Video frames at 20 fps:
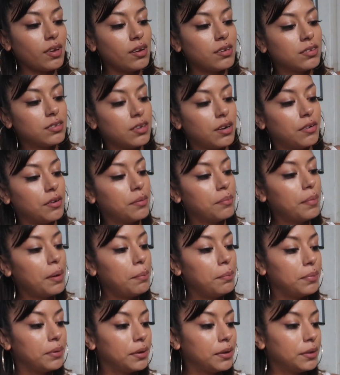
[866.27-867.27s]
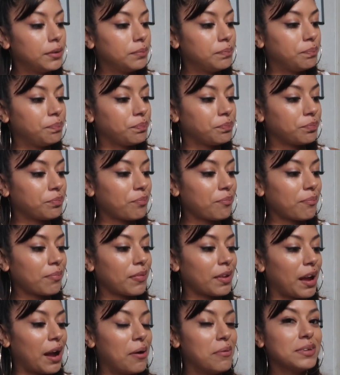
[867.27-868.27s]
So I remember
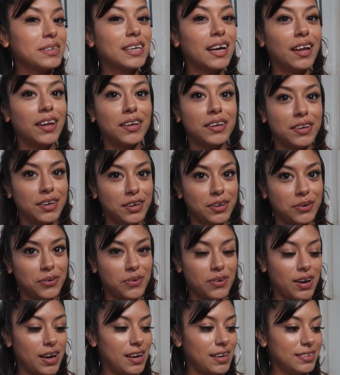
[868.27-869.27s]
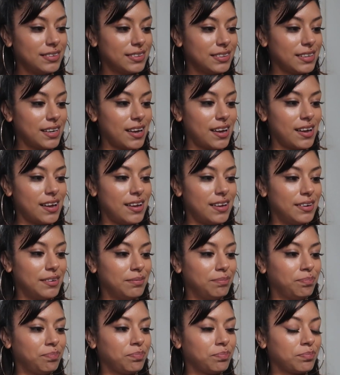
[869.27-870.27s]
I was hella young, you guys, and
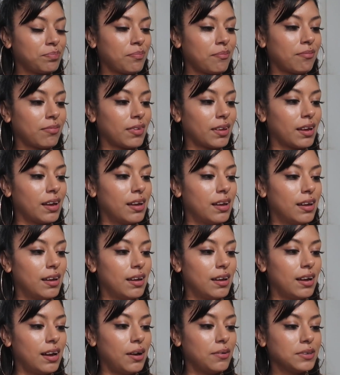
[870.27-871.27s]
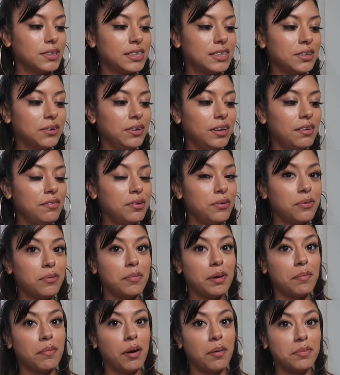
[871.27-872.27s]
I was still living with
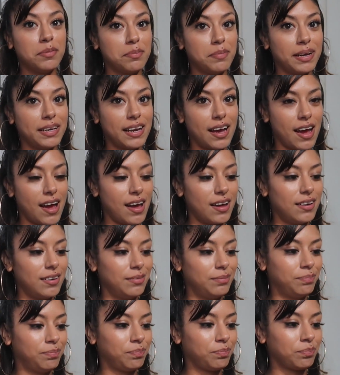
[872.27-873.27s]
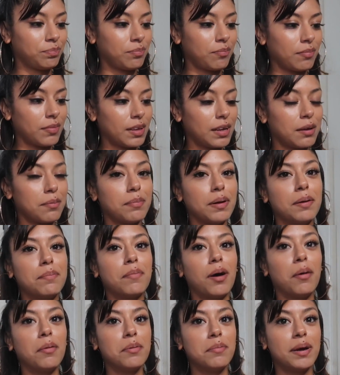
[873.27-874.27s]
my mom and my dad. Like my
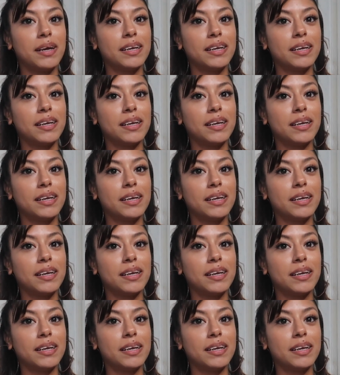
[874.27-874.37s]
mom and